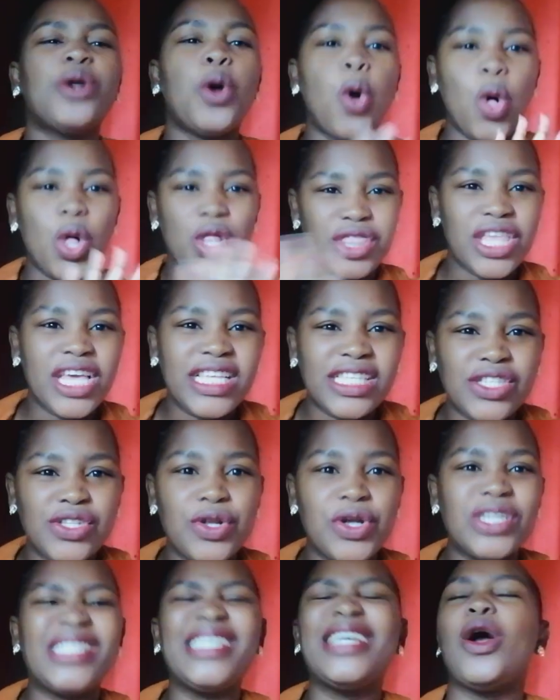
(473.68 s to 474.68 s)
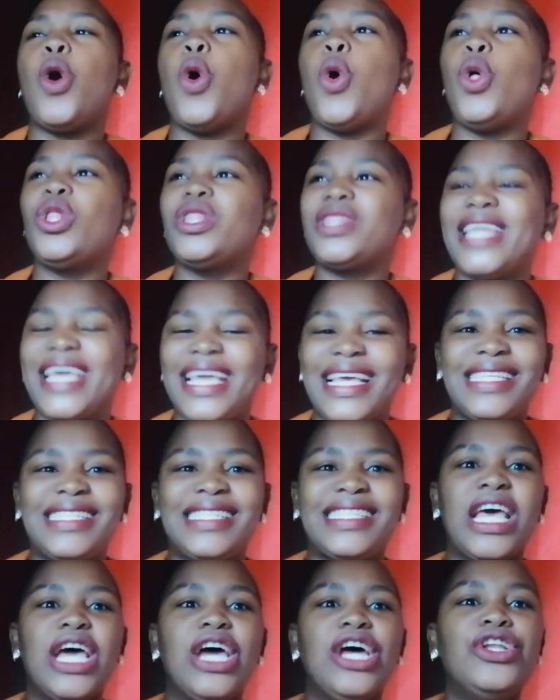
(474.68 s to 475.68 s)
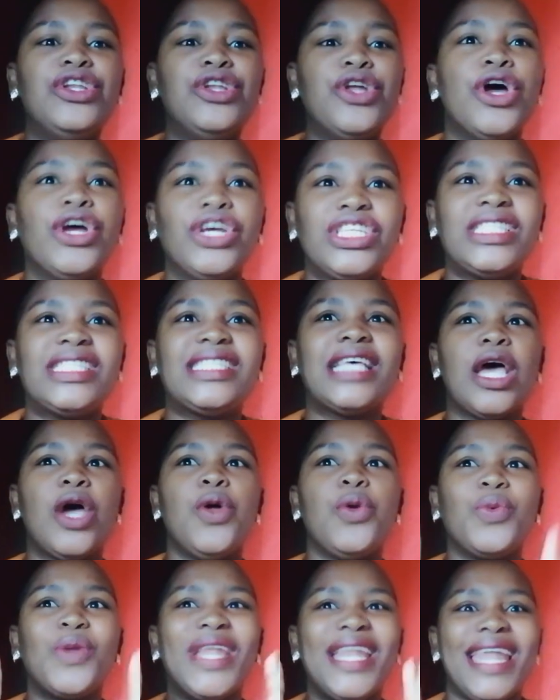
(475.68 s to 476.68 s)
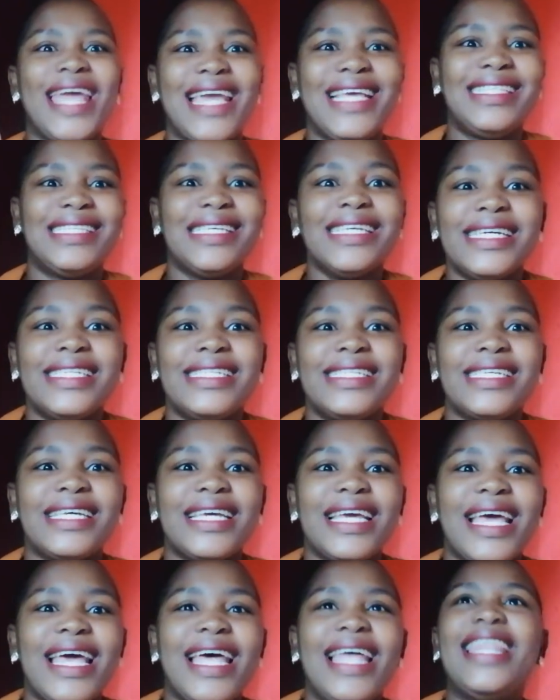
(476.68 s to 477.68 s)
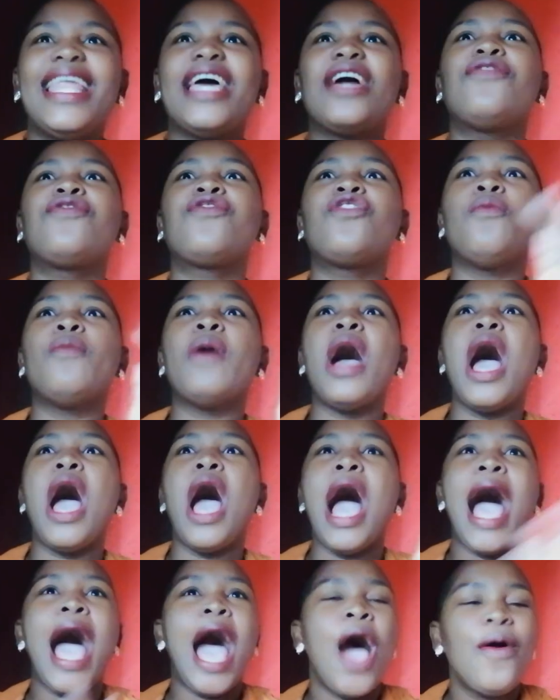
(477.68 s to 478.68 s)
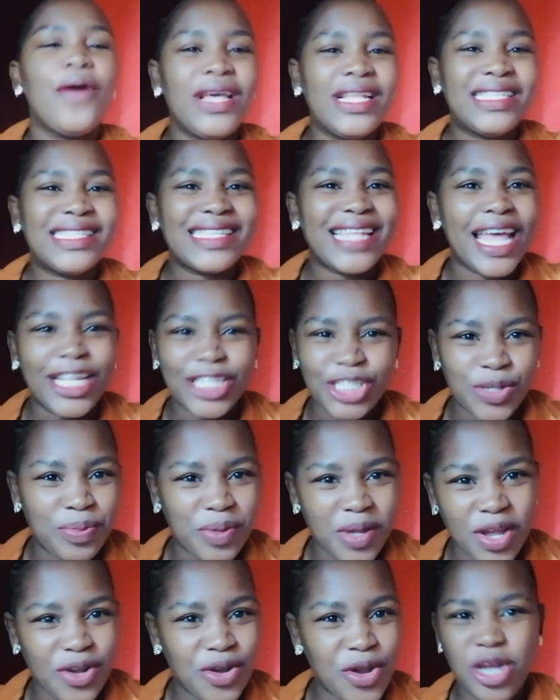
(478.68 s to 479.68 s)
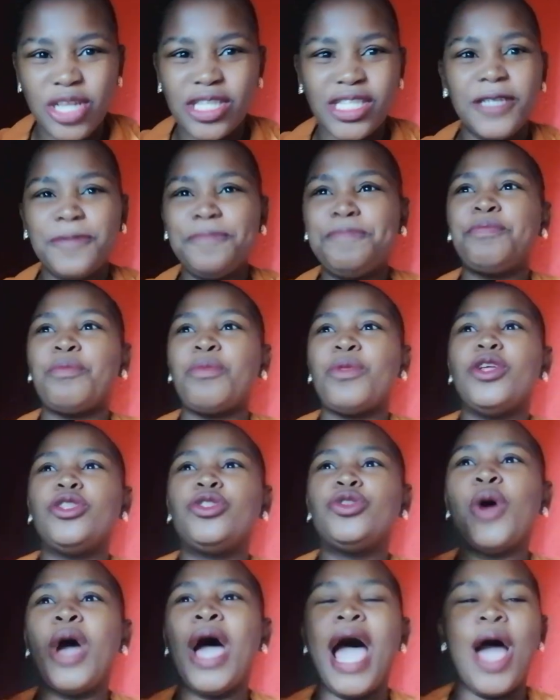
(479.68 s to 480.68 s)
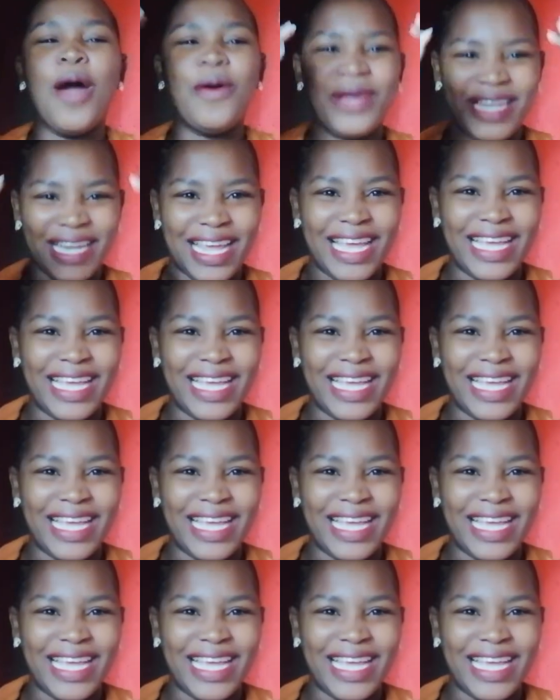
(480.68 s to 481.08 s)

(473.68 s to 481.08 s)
It's all things nursing, all things nurse related, like from how it's like to be a nurse to how